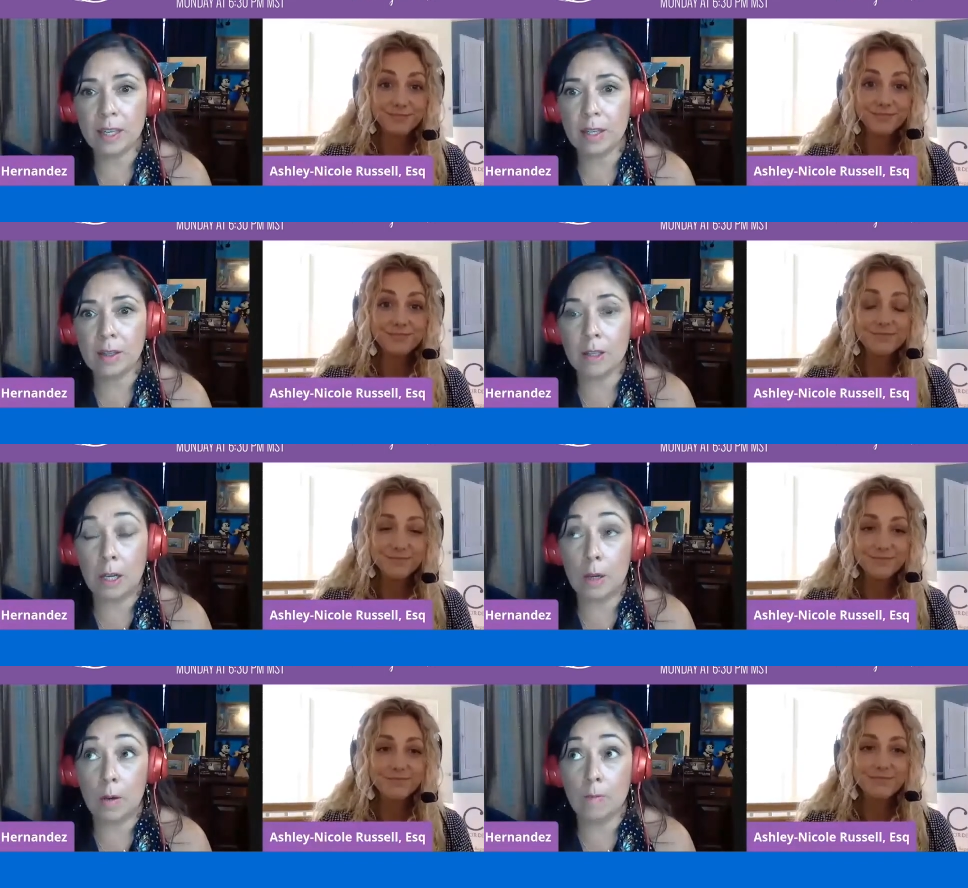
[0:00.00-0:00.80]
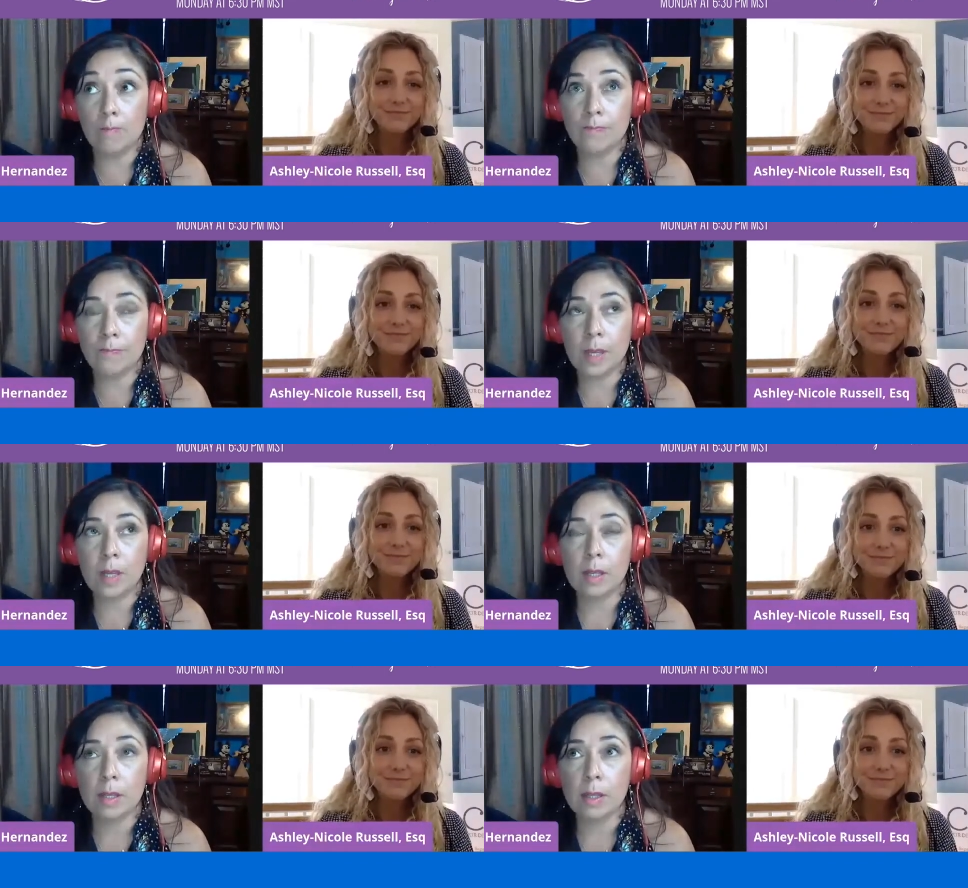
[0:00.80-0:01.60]
Speaker 1: think you know
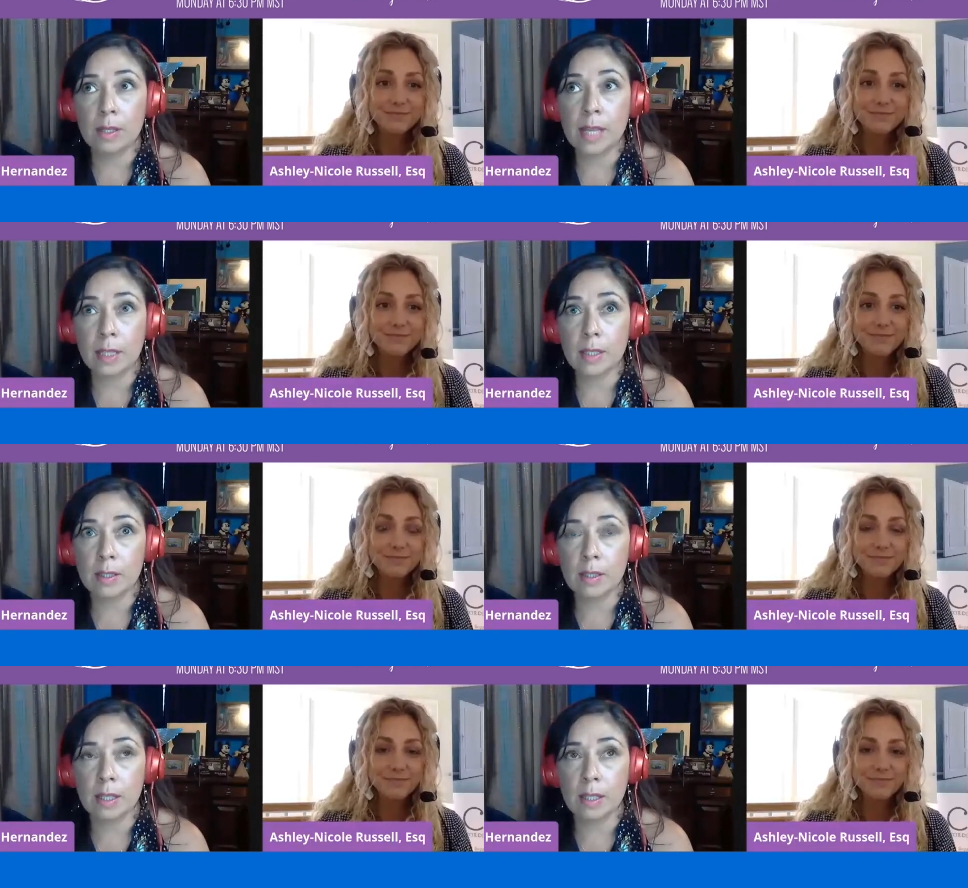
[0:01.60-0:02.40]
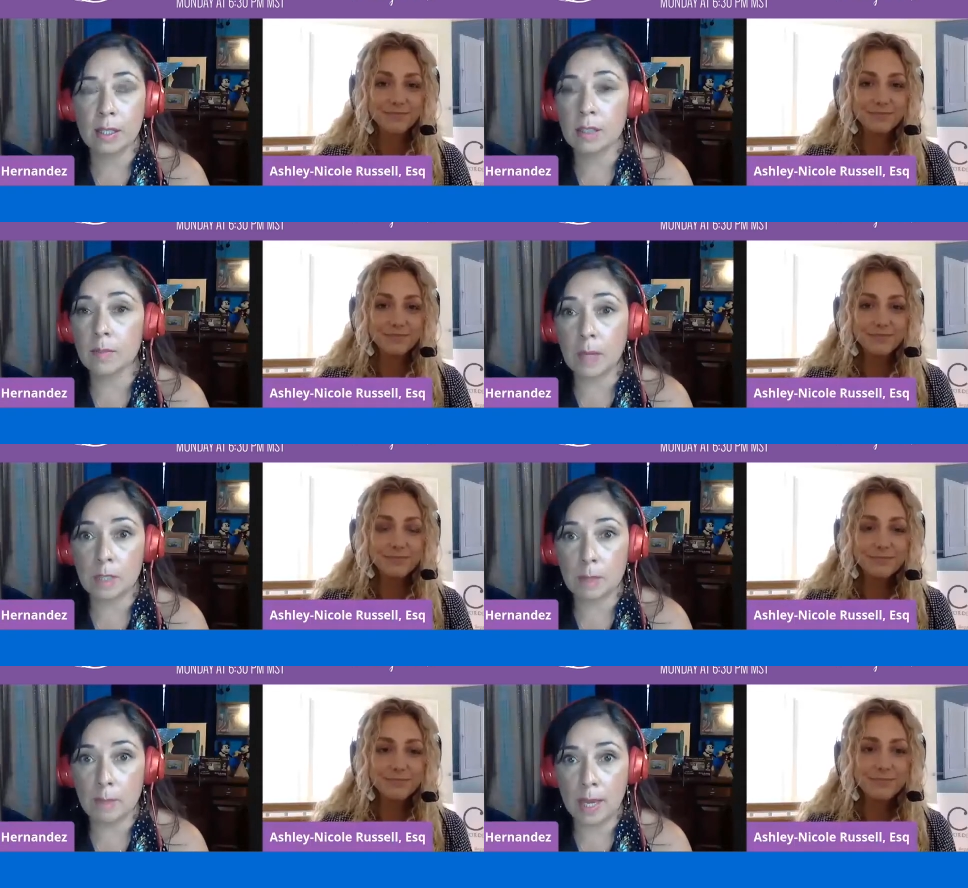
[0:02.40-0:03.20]
the tendency is
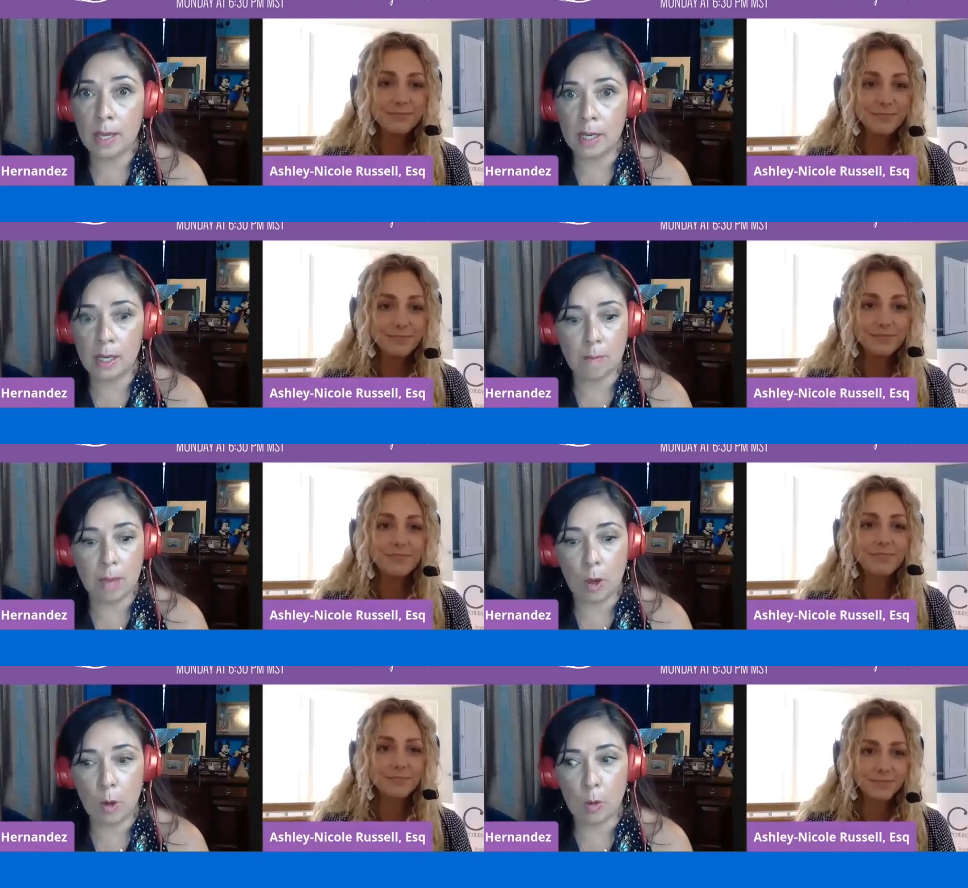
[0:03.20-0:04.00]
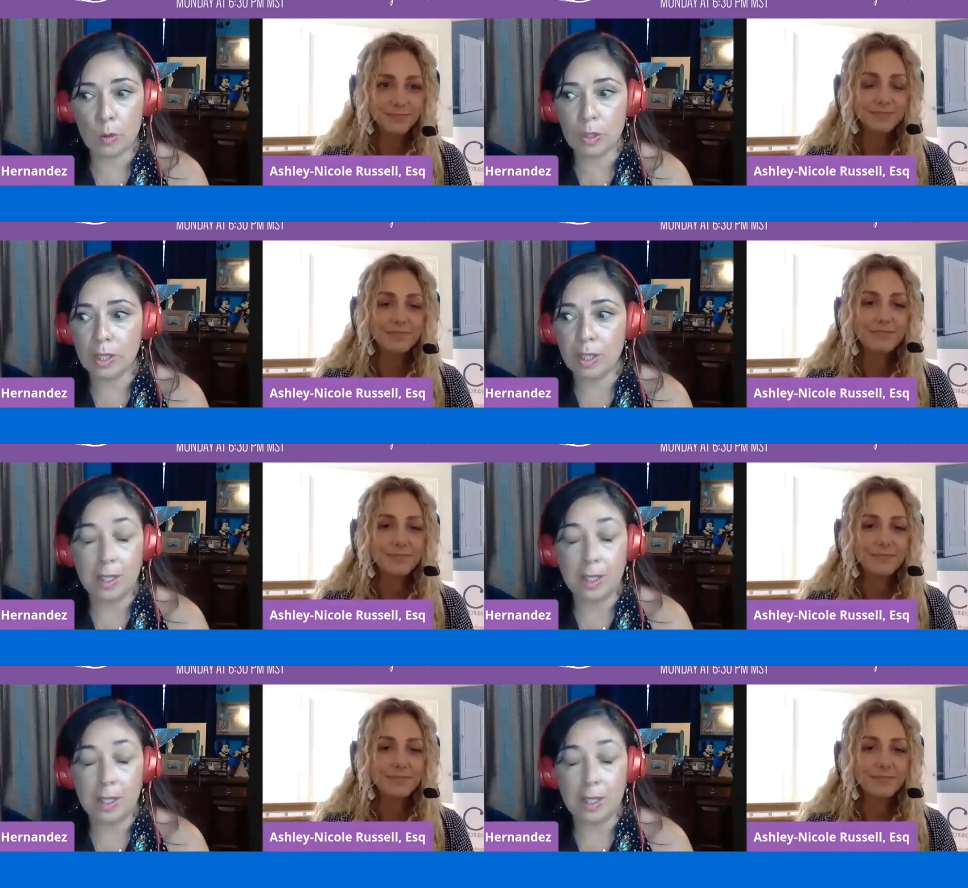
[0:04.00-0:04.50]
sometimes to panic about